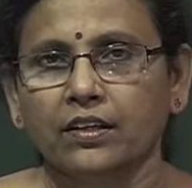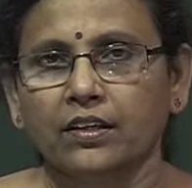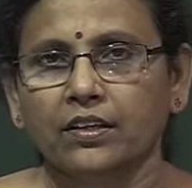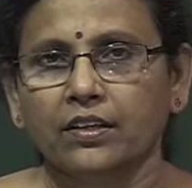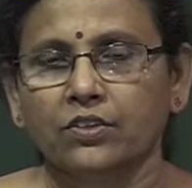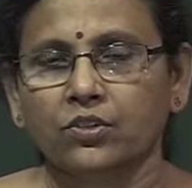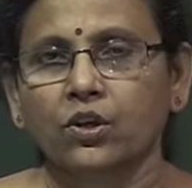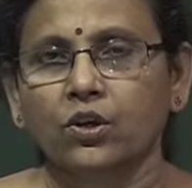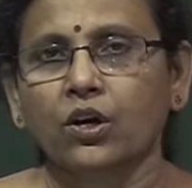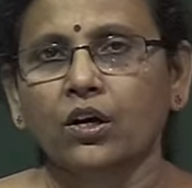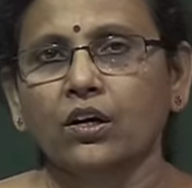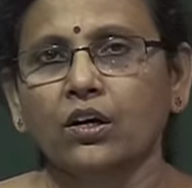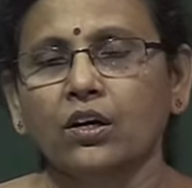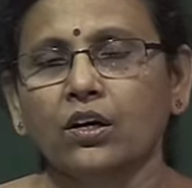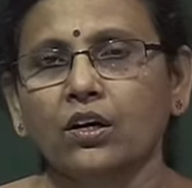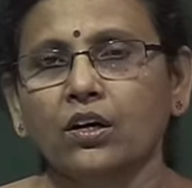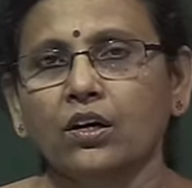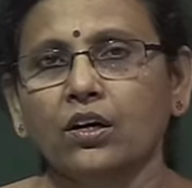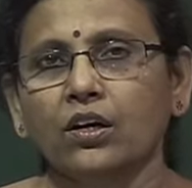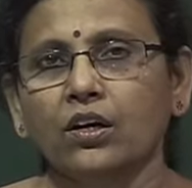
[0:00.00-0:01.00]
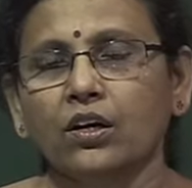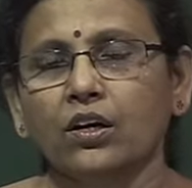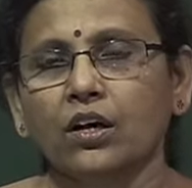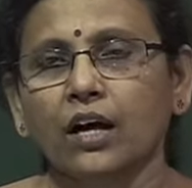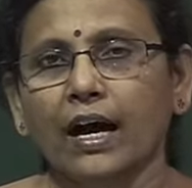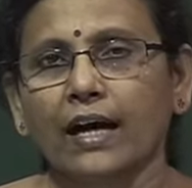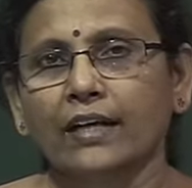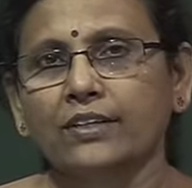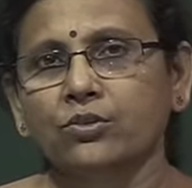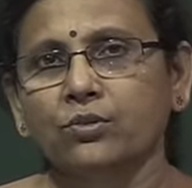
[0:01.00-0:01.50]
So,
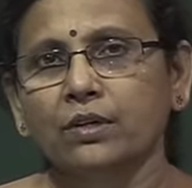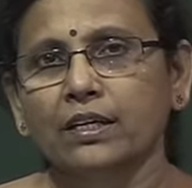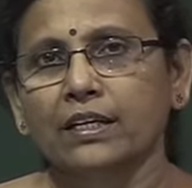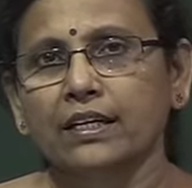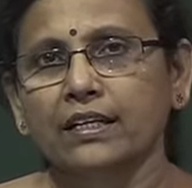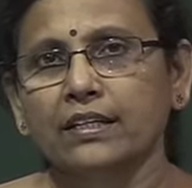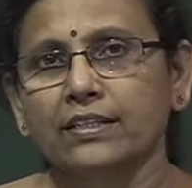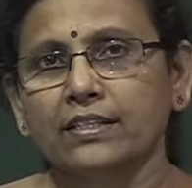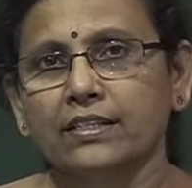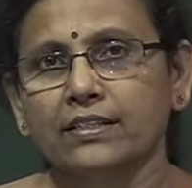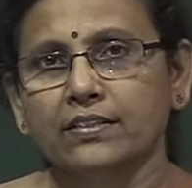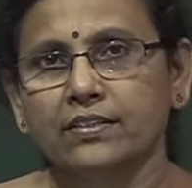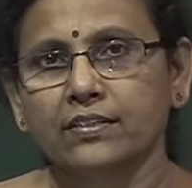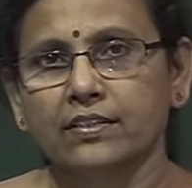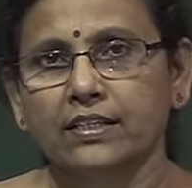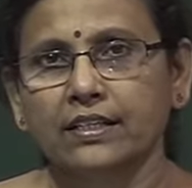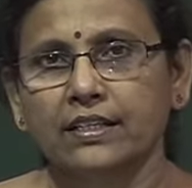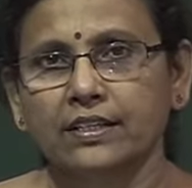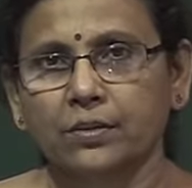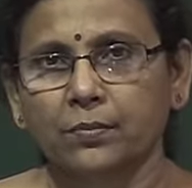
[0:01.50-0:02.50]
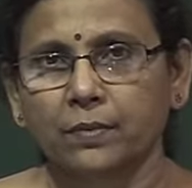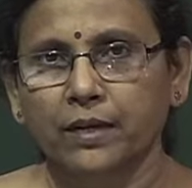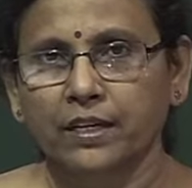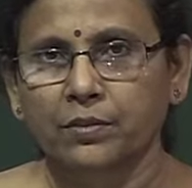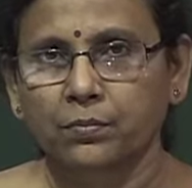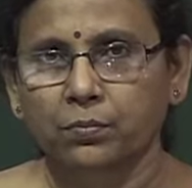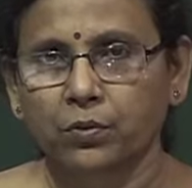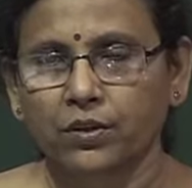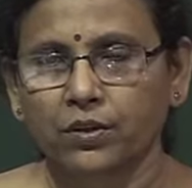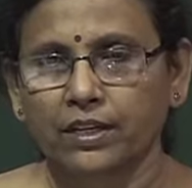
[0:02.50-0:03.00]
actually this enterprise
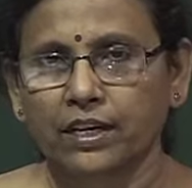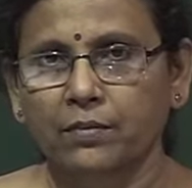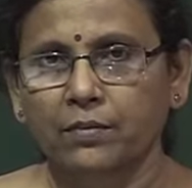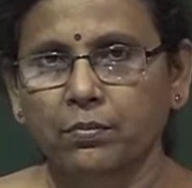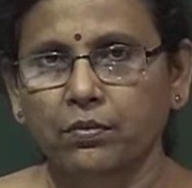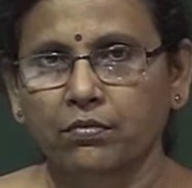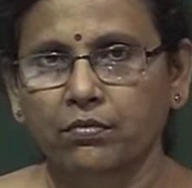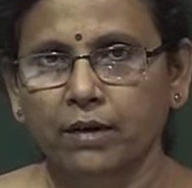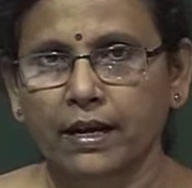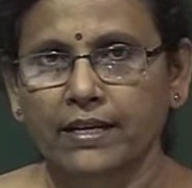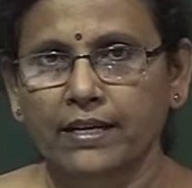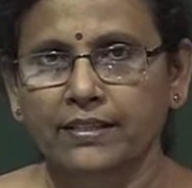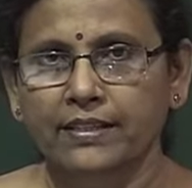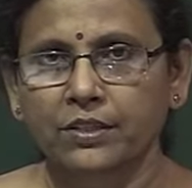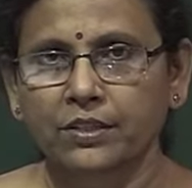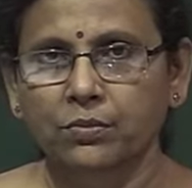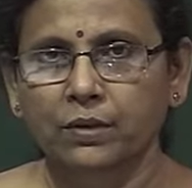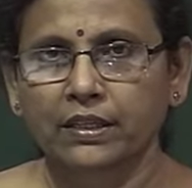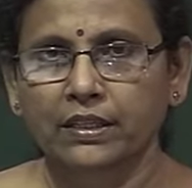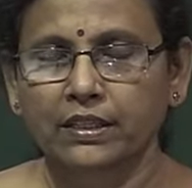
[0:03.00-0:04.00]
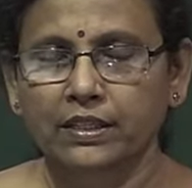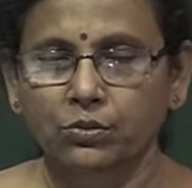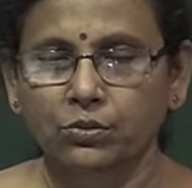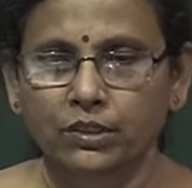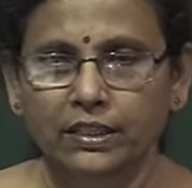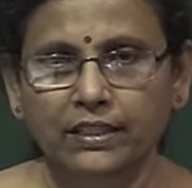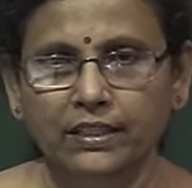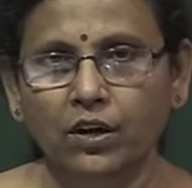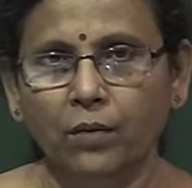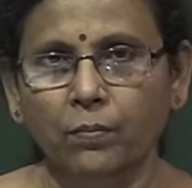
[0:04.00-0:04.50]
portal provides you one
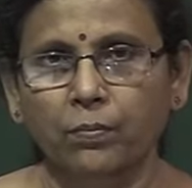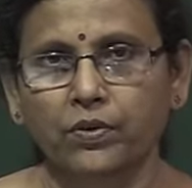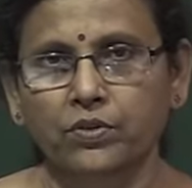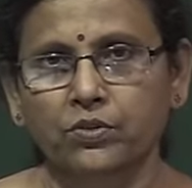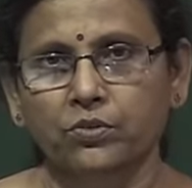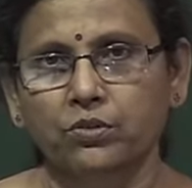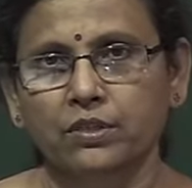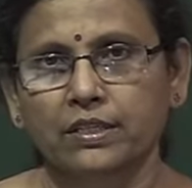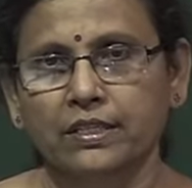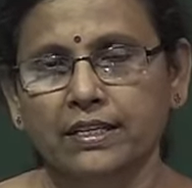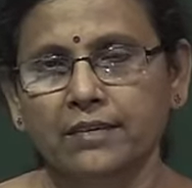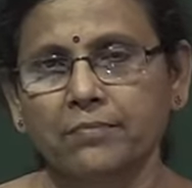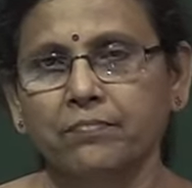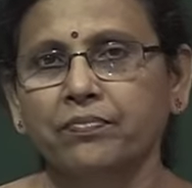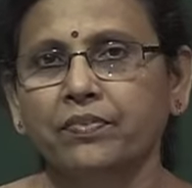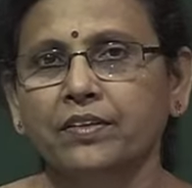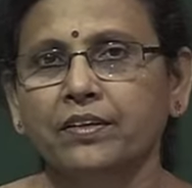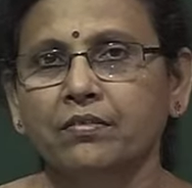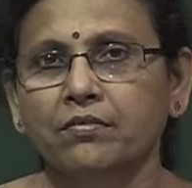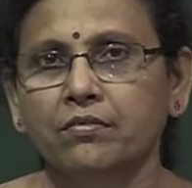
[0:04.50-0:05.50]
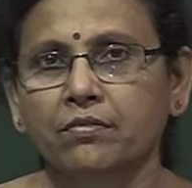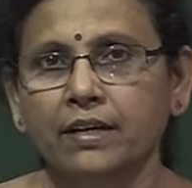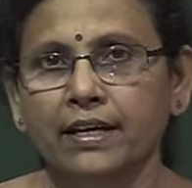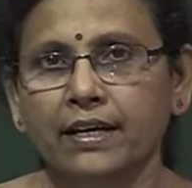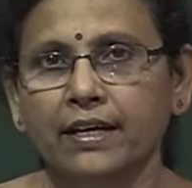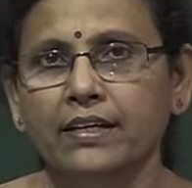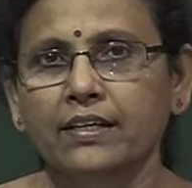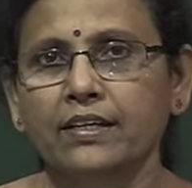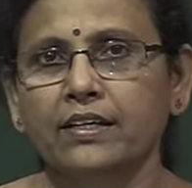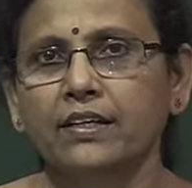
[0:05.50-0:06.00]
unique opportunity where
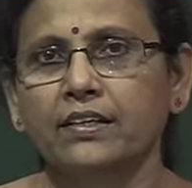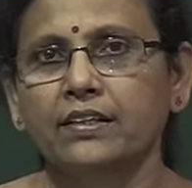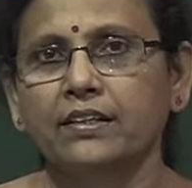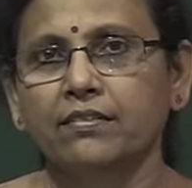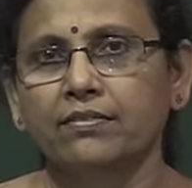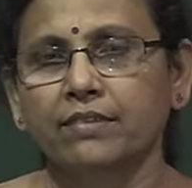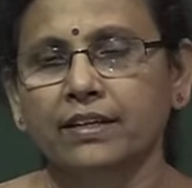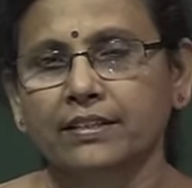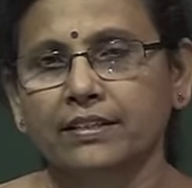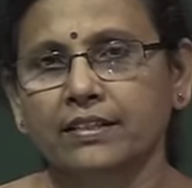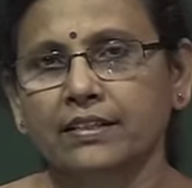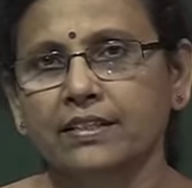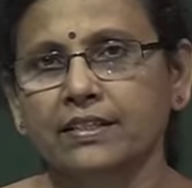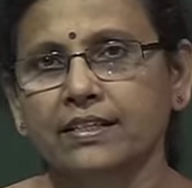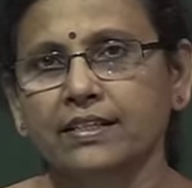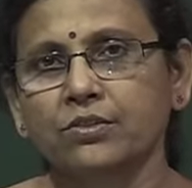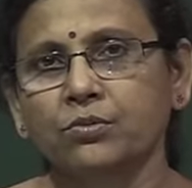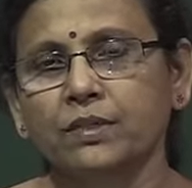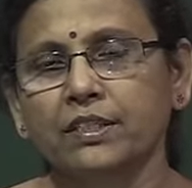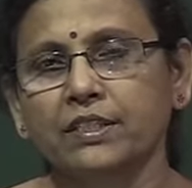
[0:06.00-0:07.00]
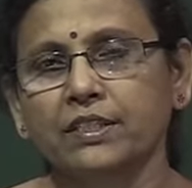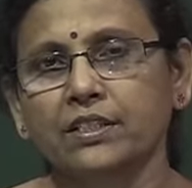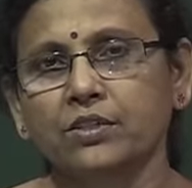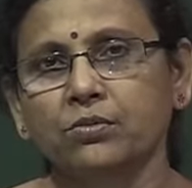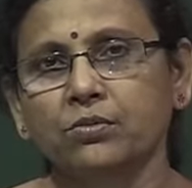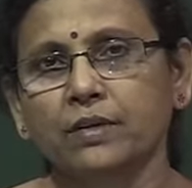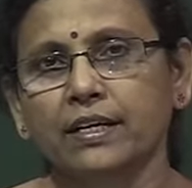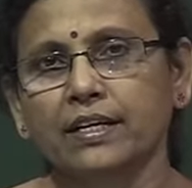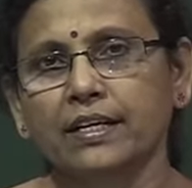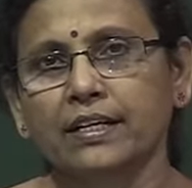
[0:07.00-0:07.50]
the facilities which you
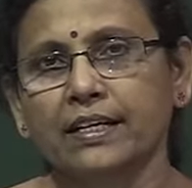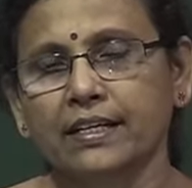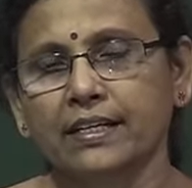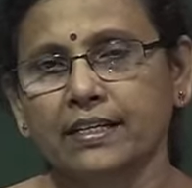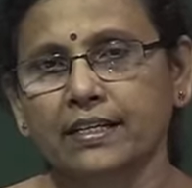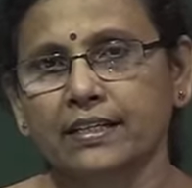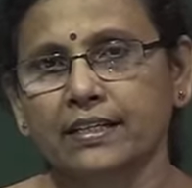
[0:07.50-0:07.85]
were getting,